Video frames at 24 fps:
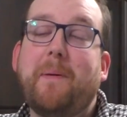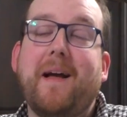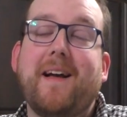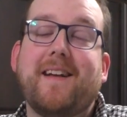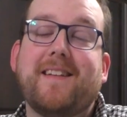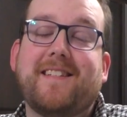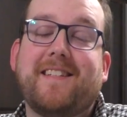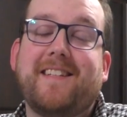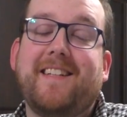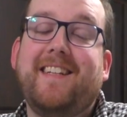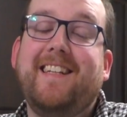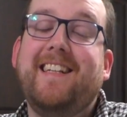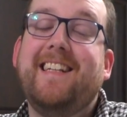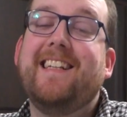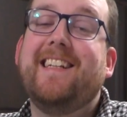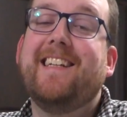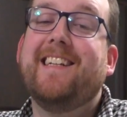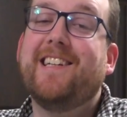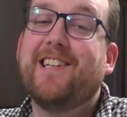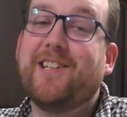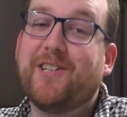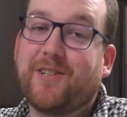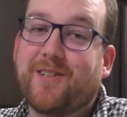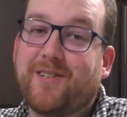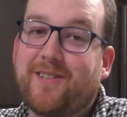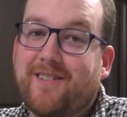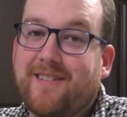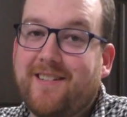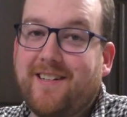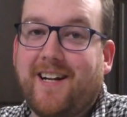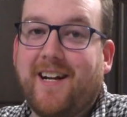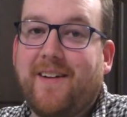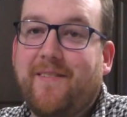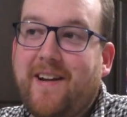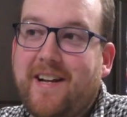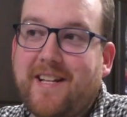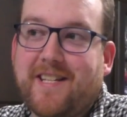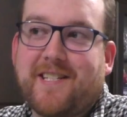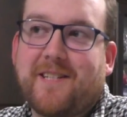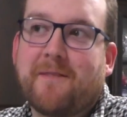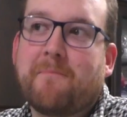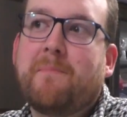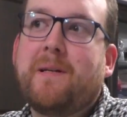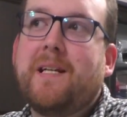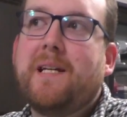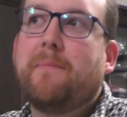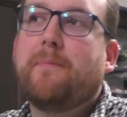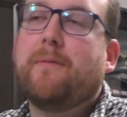past year, I've had
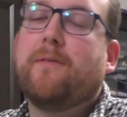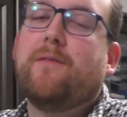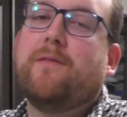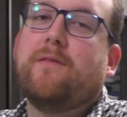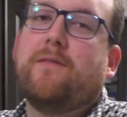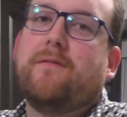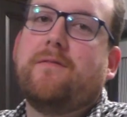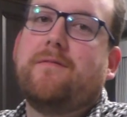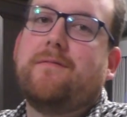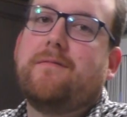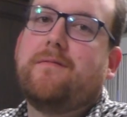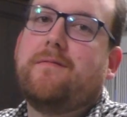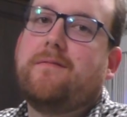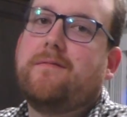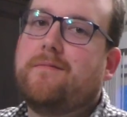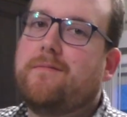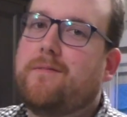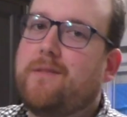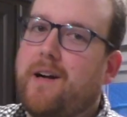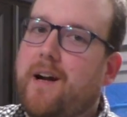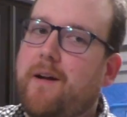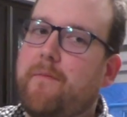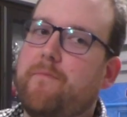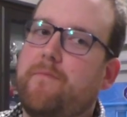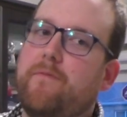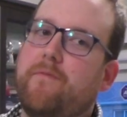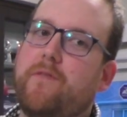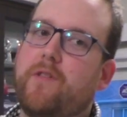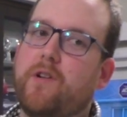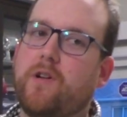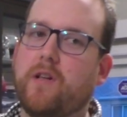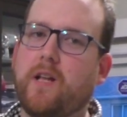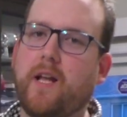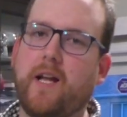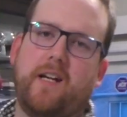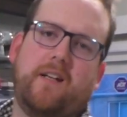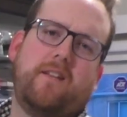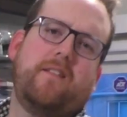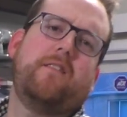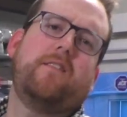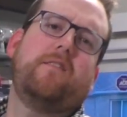some people where they're like,